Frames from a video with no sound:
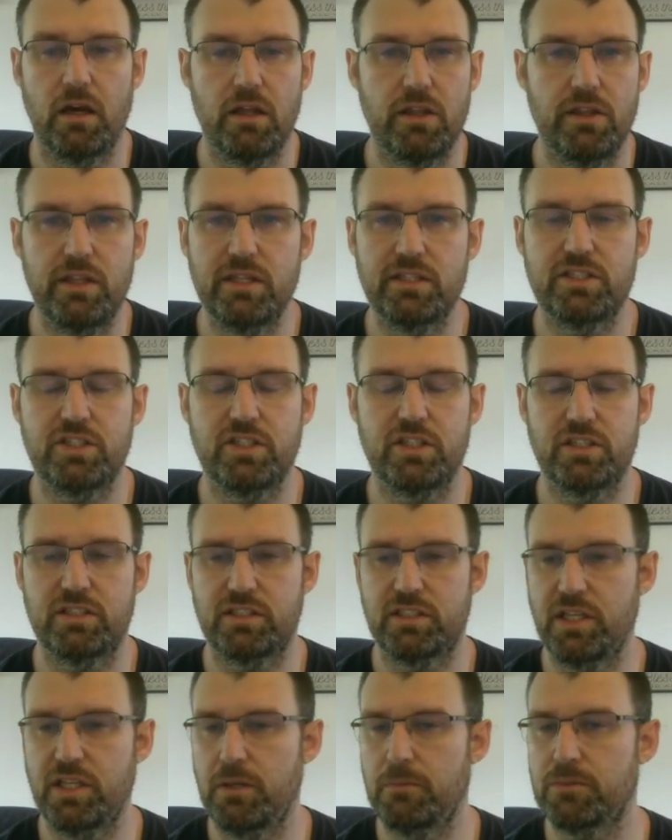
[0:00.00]
This
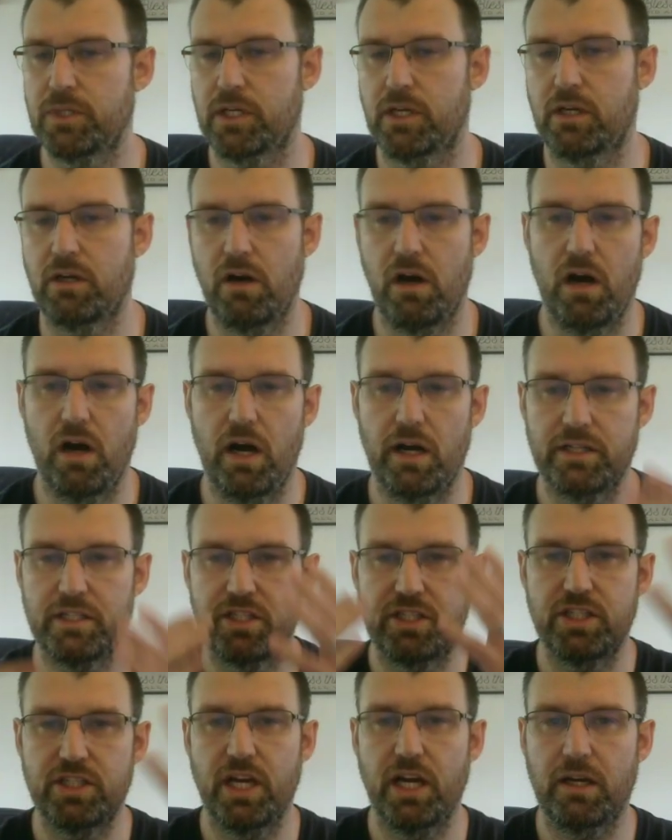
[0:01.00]
just seems like a
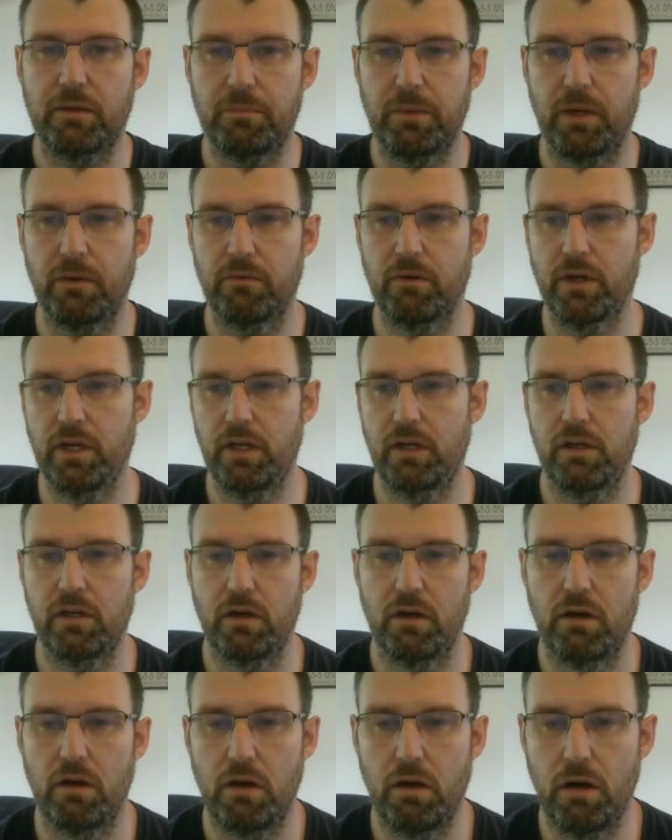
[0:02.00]
checkmate, right?
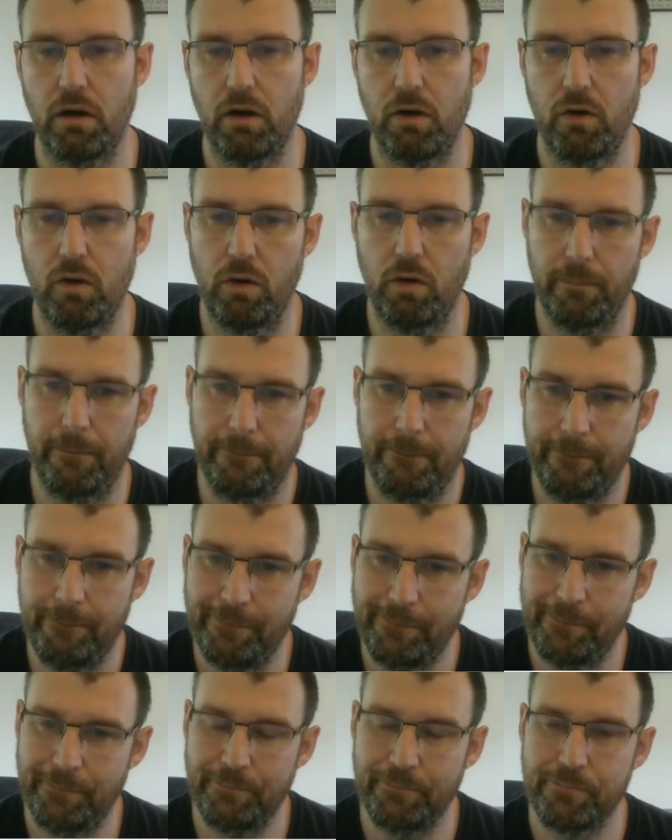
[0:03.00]
Oh,
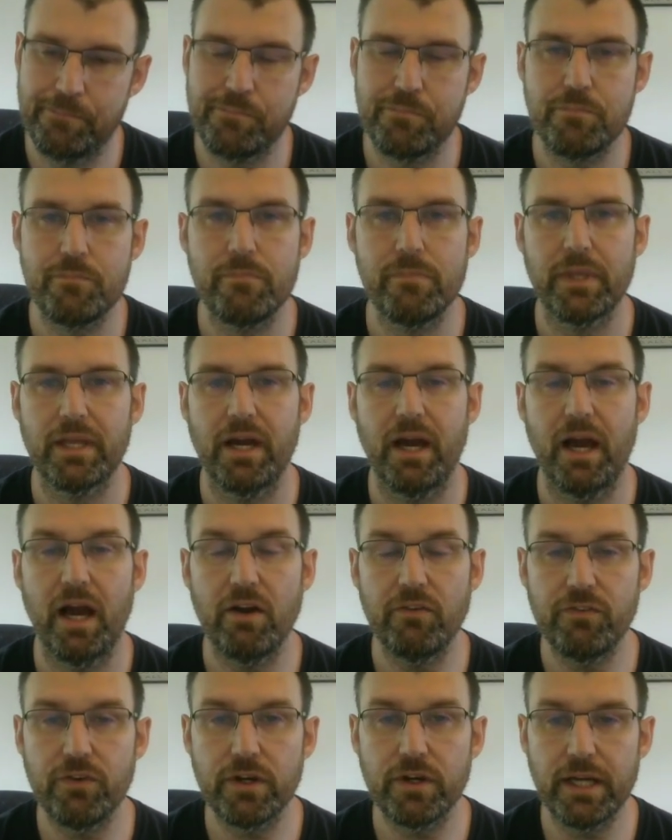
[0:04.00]

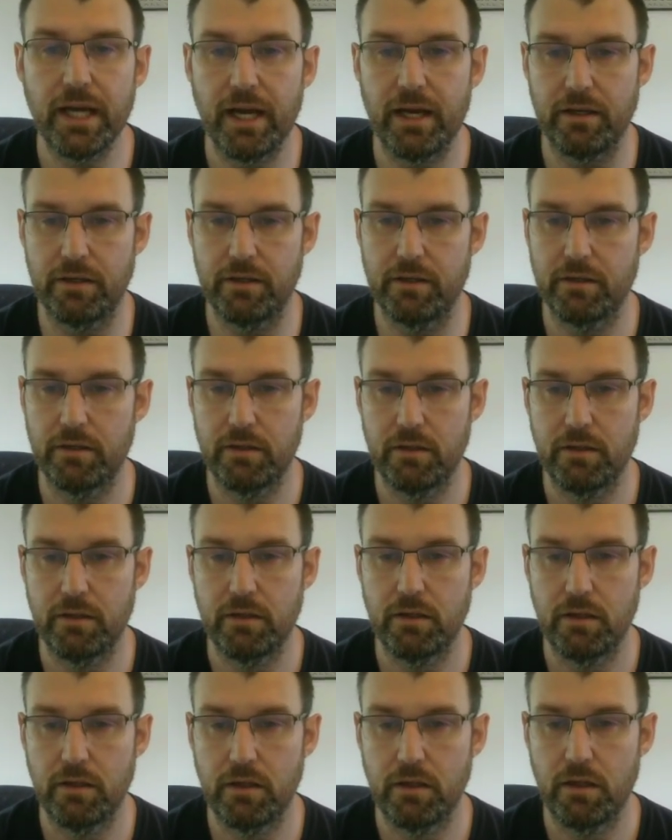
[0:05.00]
I forgot.
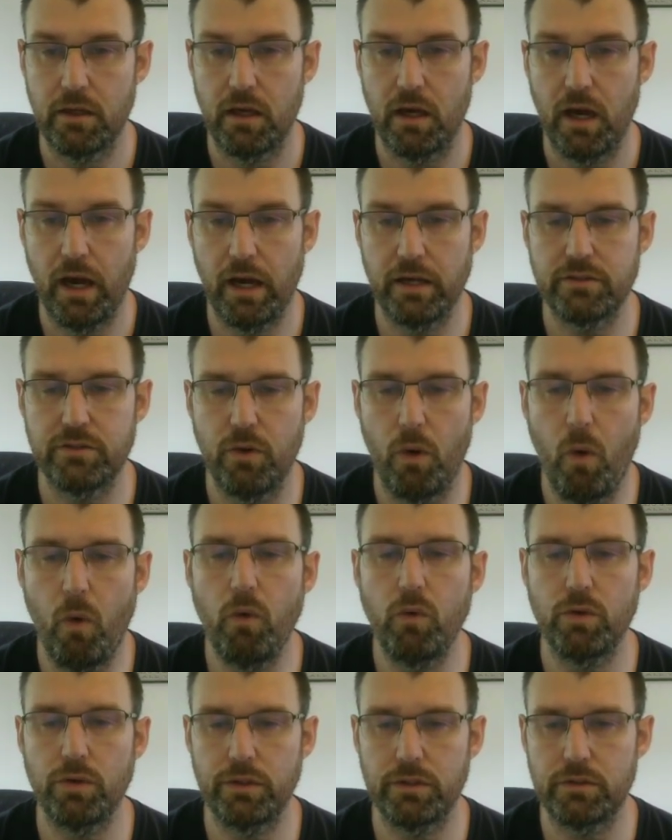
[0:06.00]
I
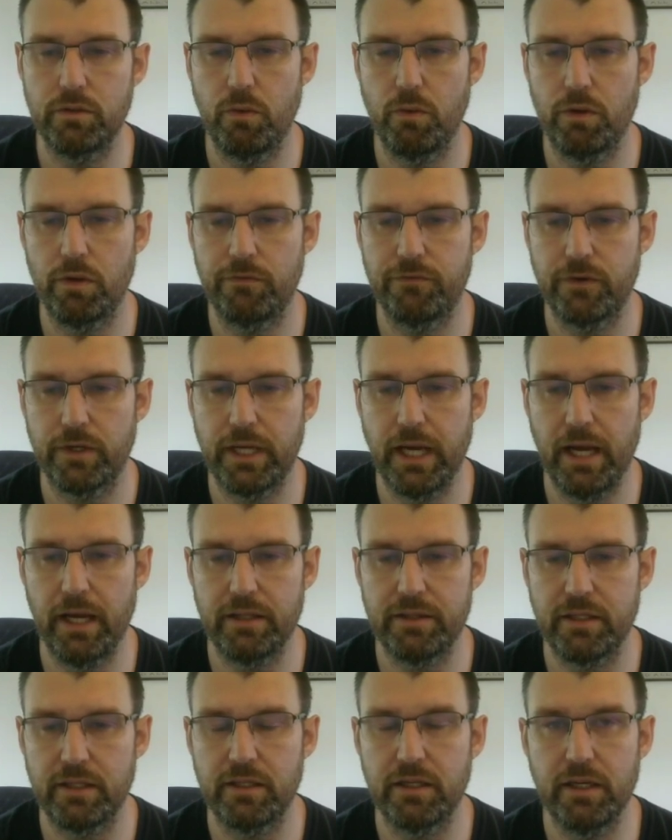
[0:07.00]
totally
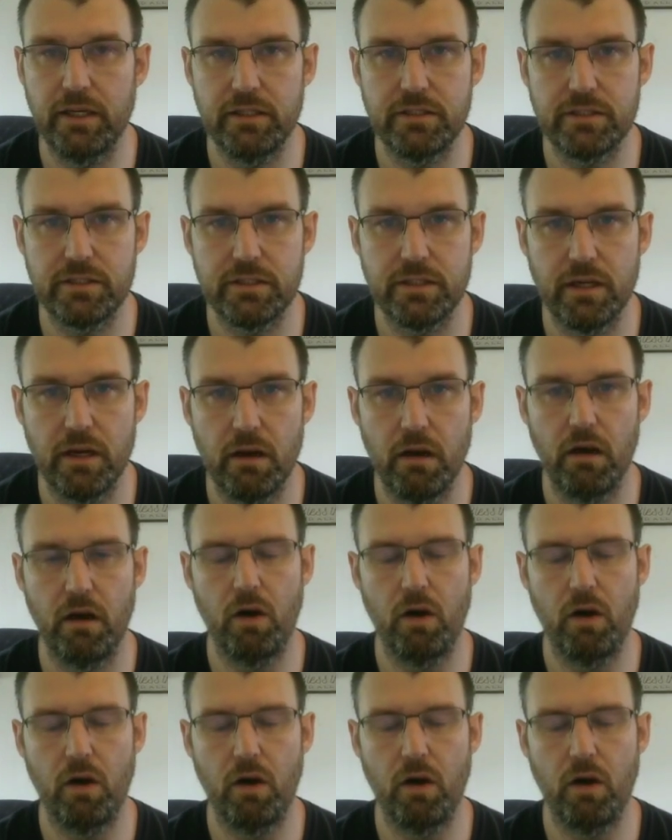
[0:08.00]
forgot the knight's there.